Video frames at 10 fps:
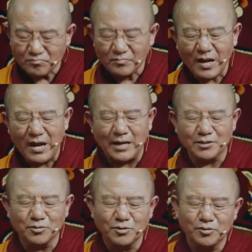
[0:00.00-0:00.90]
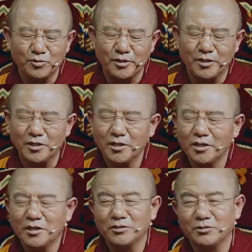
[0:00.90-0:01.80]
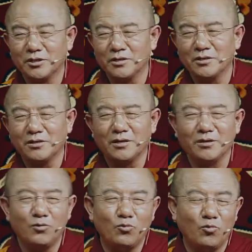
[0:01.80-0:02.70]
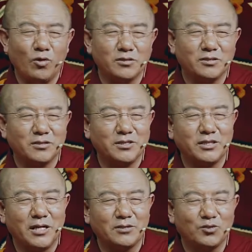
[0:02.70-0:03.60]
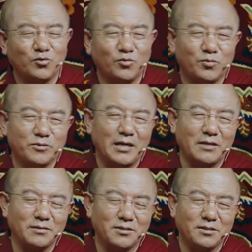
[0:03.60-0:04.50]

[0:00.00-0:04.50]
This should also be understood according to the dream chapter of Jewel Mound Sutra